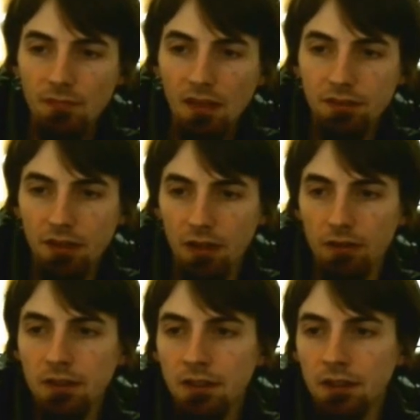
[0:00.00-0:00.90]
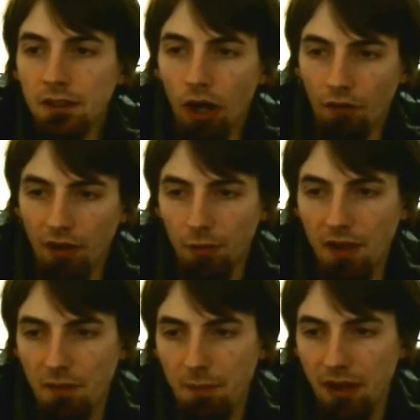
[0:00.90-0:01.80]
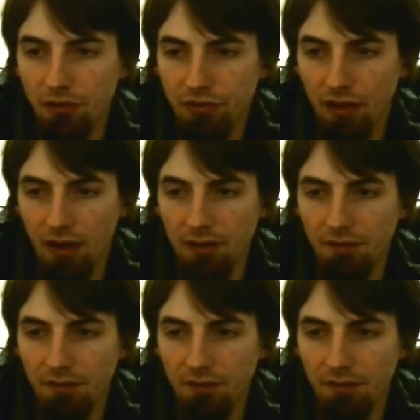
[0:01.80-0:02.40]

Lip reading: So, over here we have a better shot